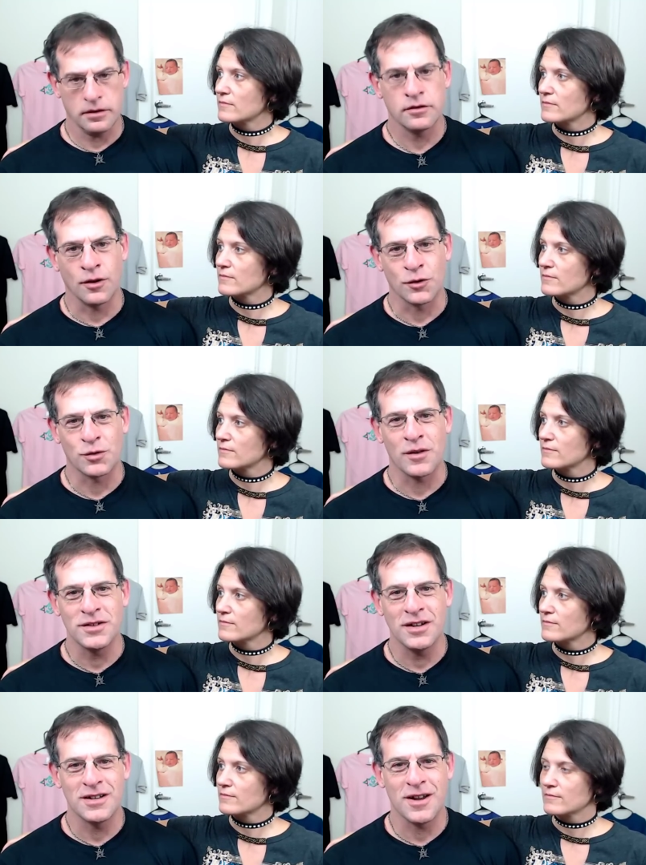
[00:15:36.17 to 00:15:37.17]
Speaker 1: As long as we haven't
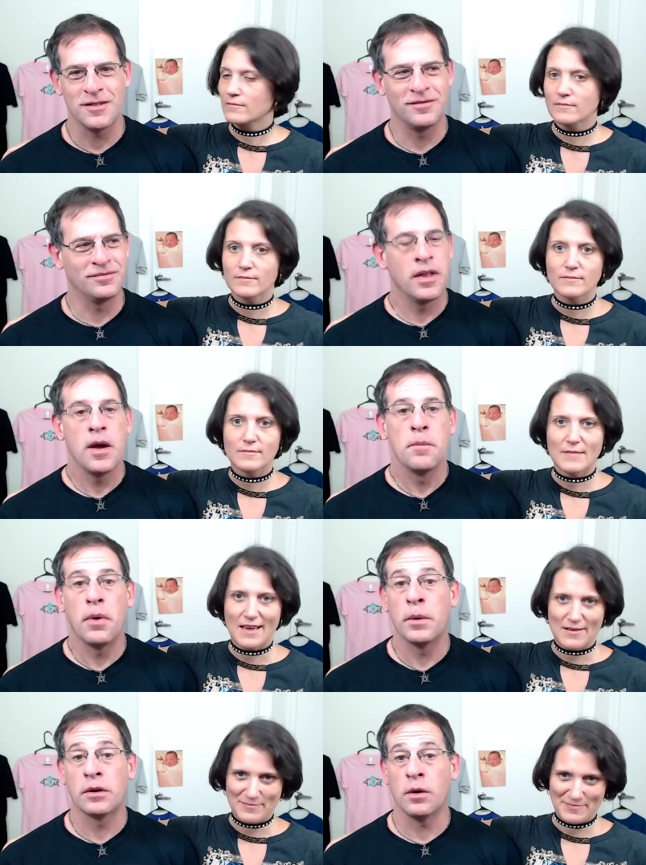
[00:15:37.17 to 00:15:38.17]
done it yet. Yeah. But
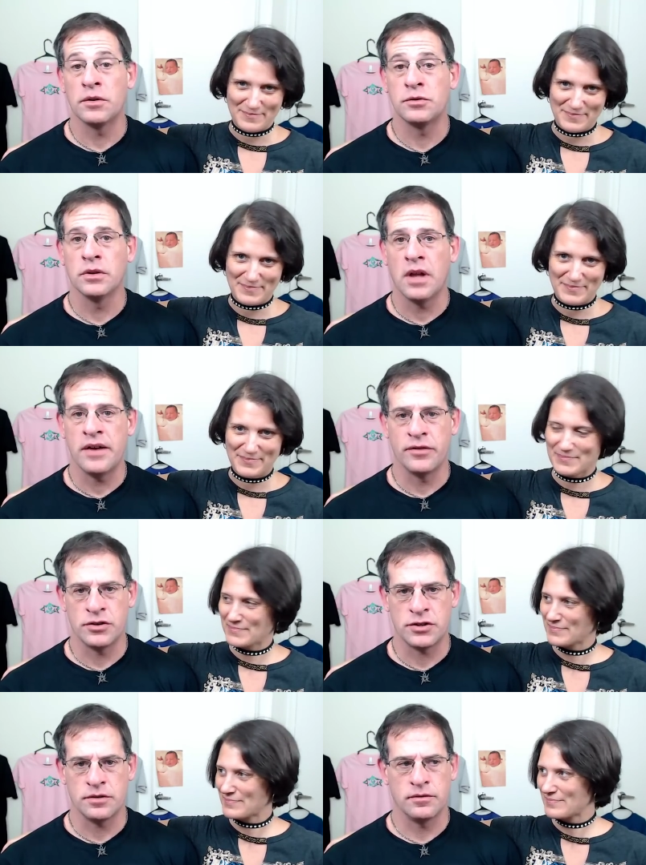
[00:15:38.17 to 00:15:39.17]
we can always do a live
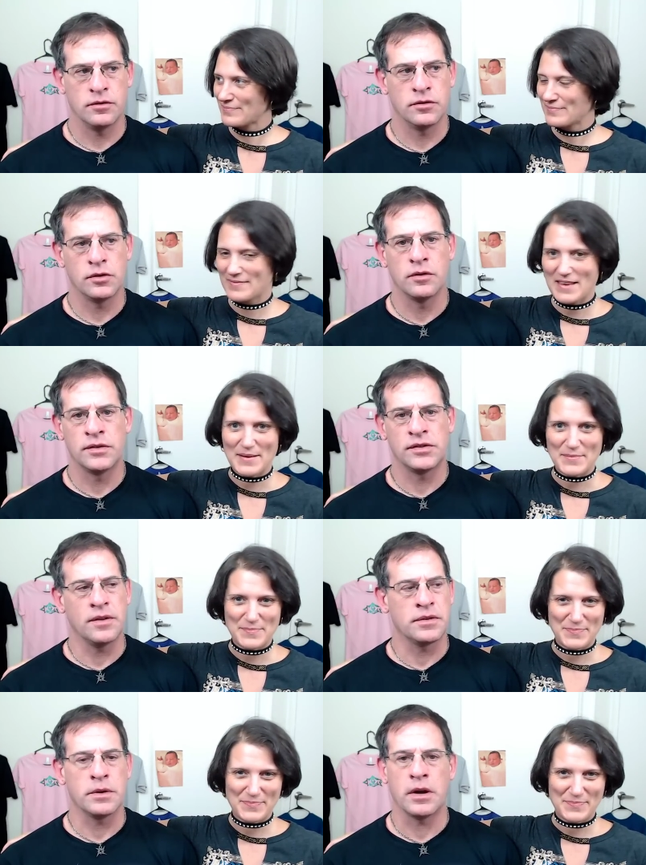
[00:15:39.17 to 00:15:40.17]
version. So yeah. if it's something like,